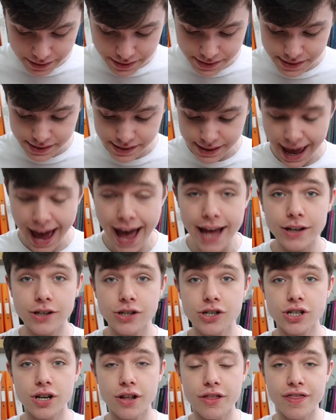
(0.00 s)

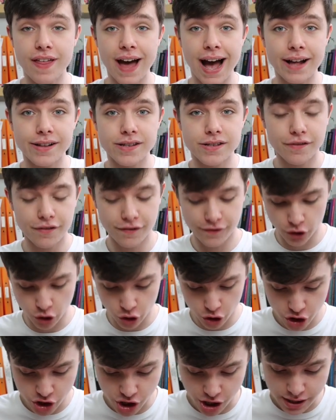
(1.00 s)
sketch that
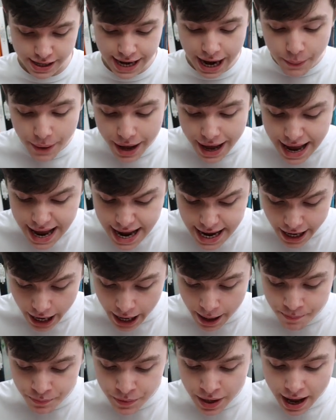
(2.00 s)
function. Now
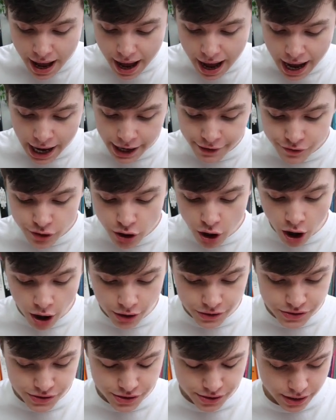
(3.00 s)
here, I've
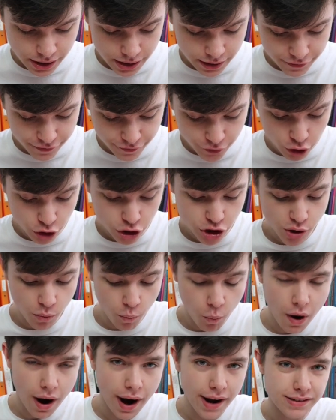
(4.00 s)
got the
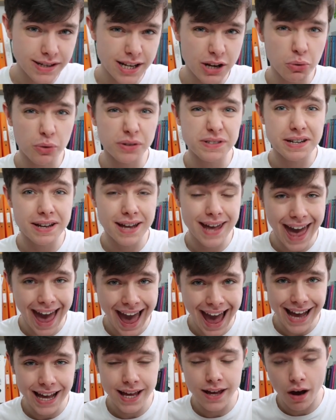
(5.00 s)
function y is equal to
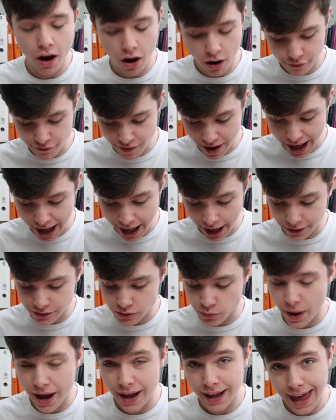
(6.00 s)
k over
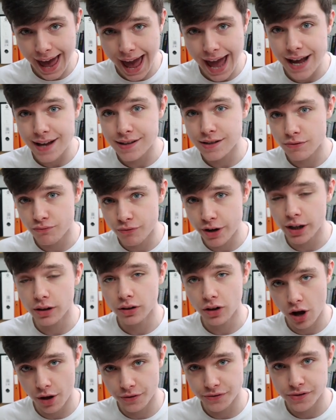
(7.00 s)
x, where k is a real
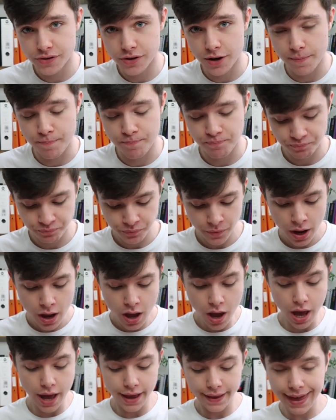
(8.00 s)
constant.
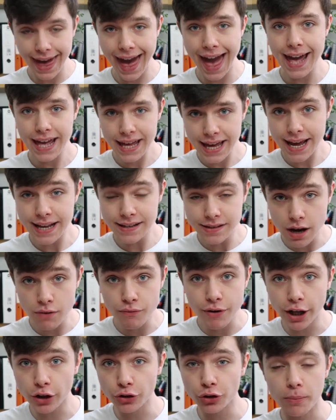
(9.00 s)
K is a
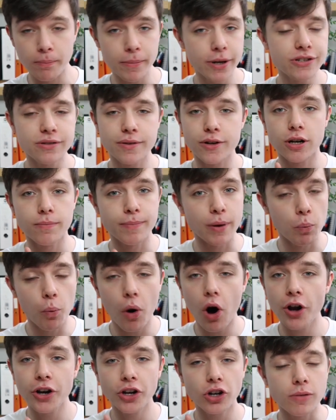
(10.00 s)
real number, so it could be
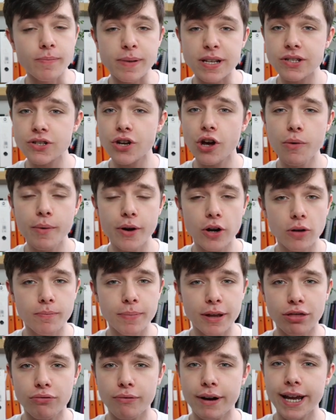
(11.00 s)
1, it could be 2, it could
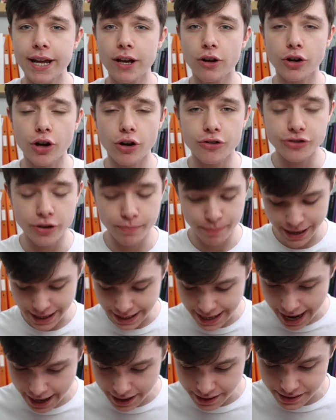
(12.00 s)
be 3, it could also be
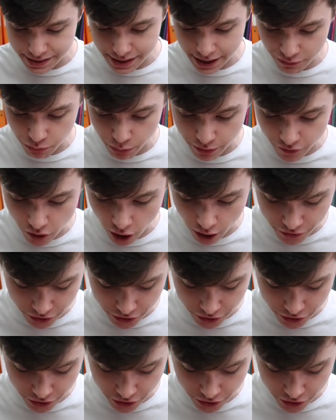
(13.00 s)
negative. We've got